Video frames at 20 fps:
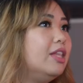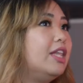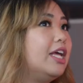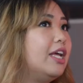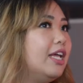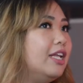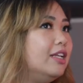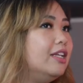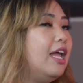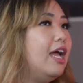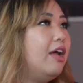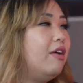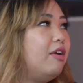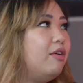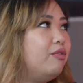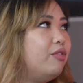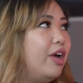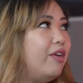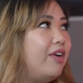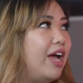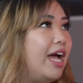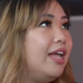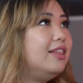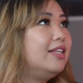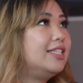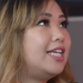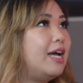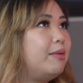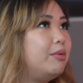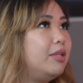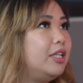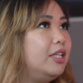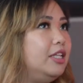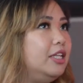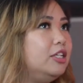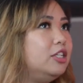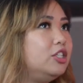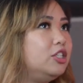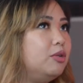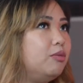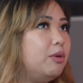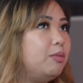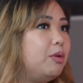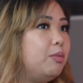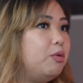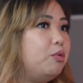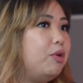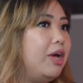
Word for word: Like, and uh, I've had this happen in the industry where people